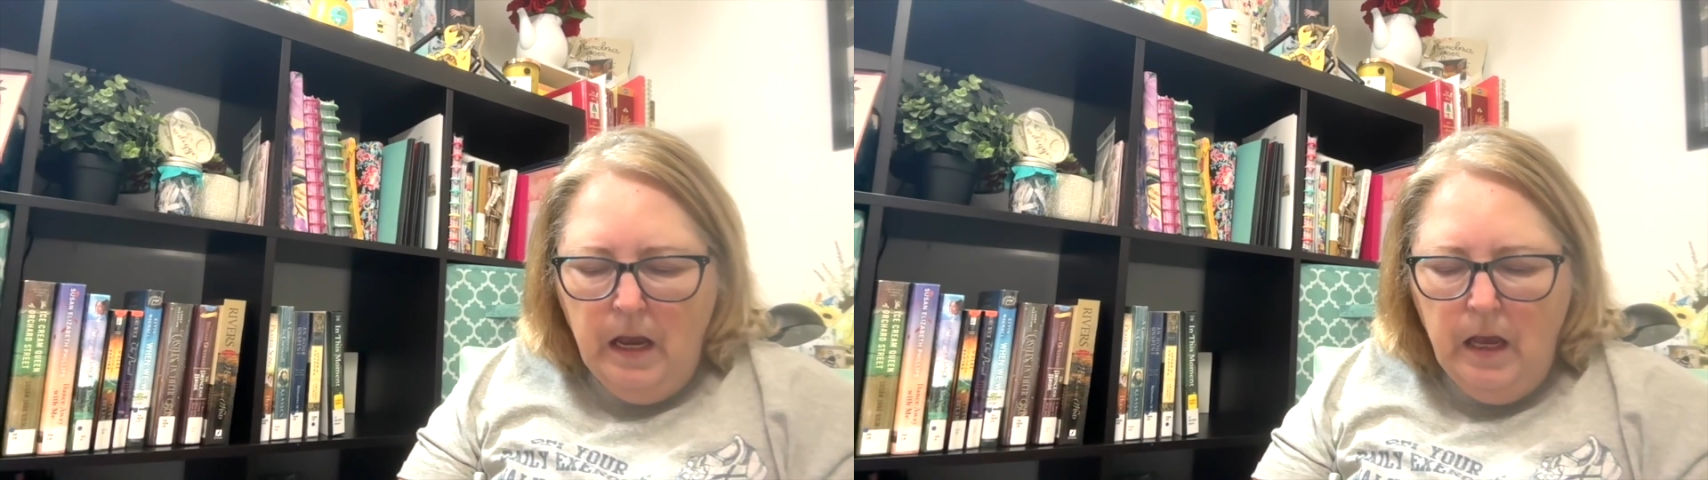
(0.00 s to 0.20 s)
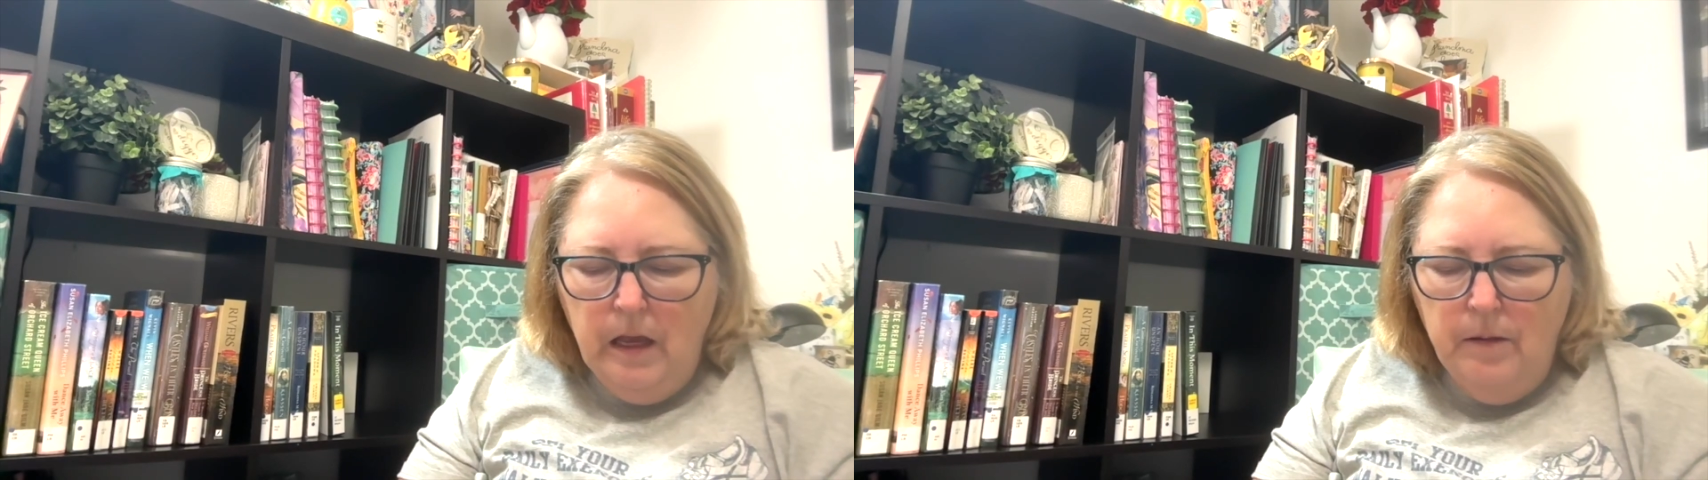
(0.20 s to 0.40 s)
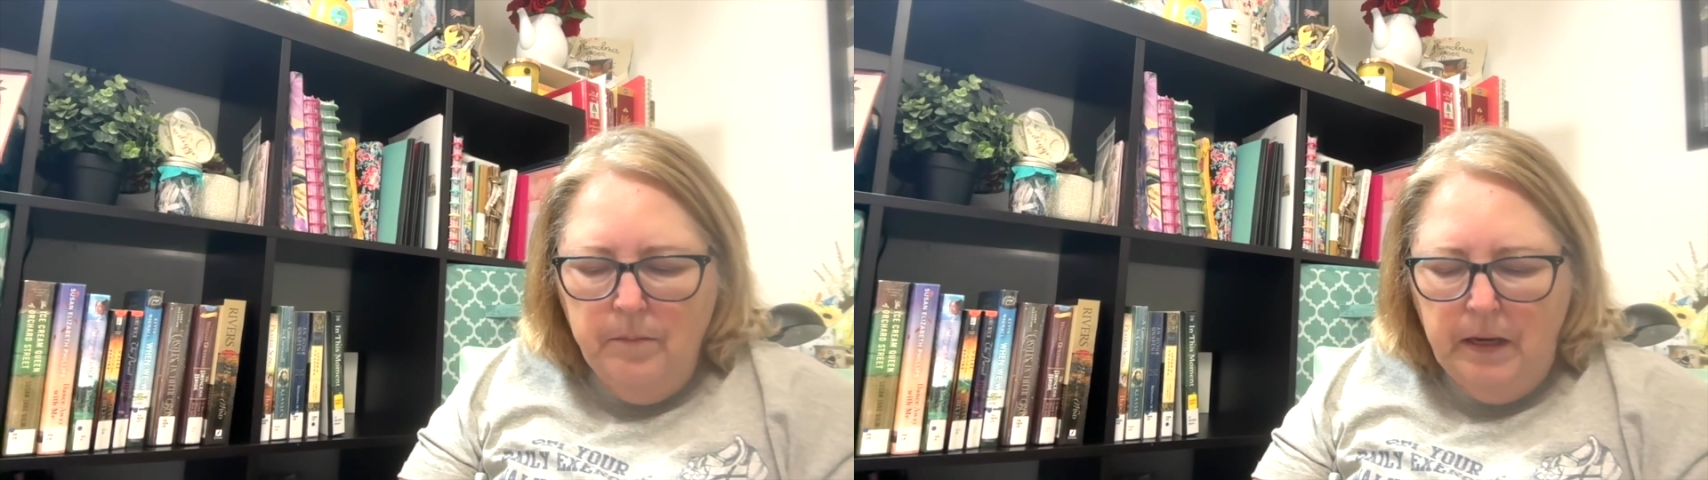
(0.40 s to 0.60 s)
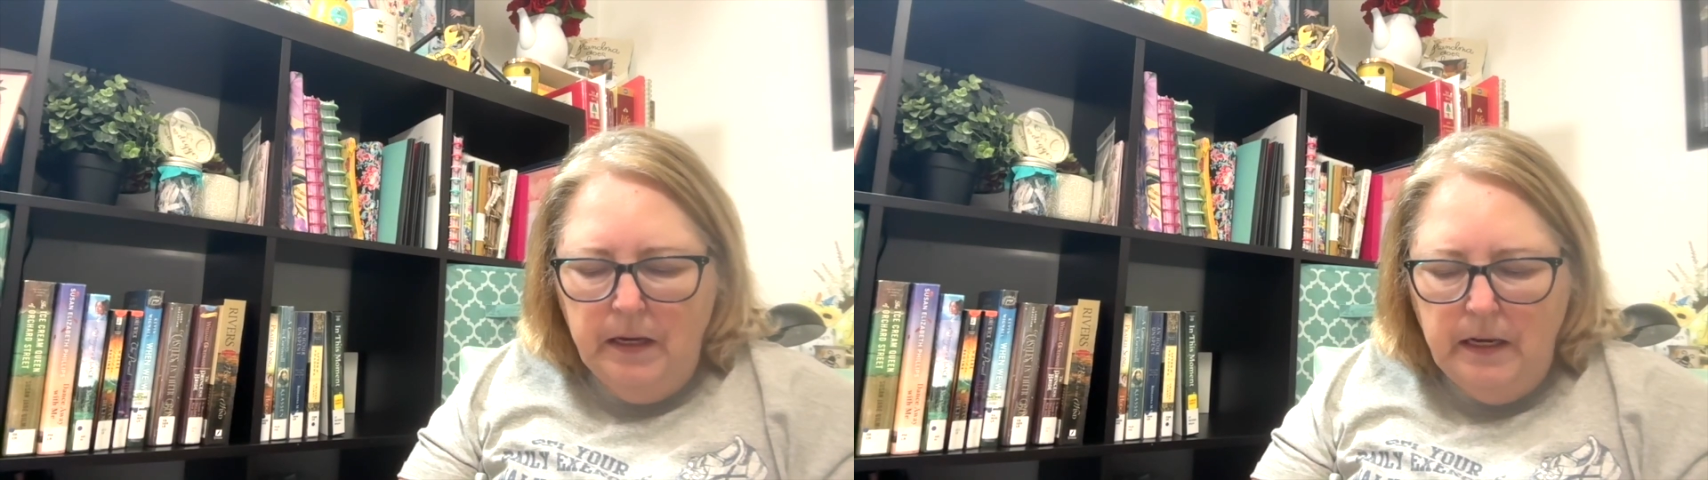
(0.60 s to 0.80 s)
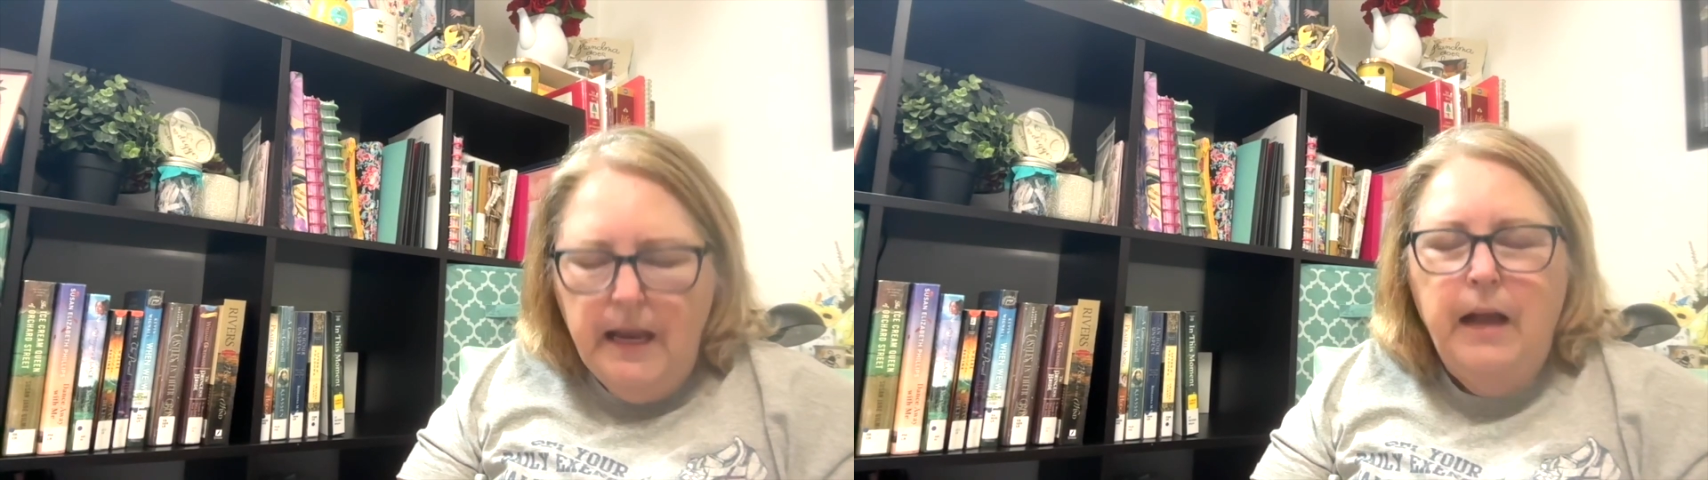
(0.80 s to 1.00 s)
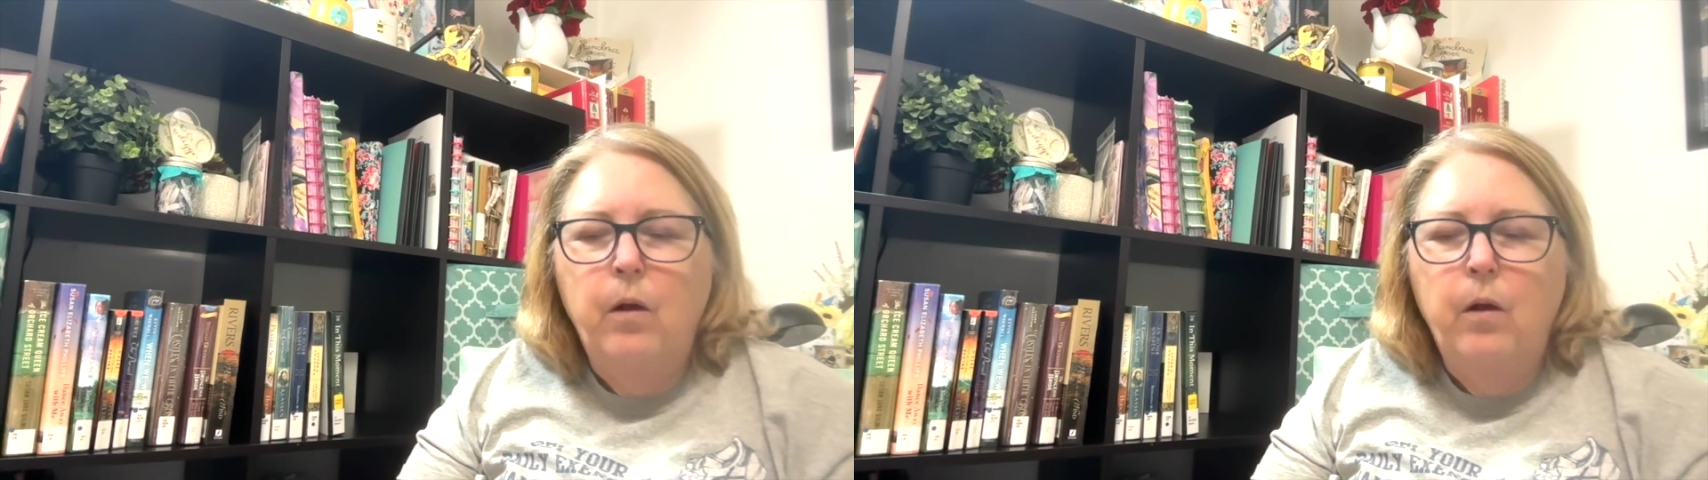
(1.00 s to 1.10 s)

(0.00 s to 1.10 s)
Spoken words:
Let me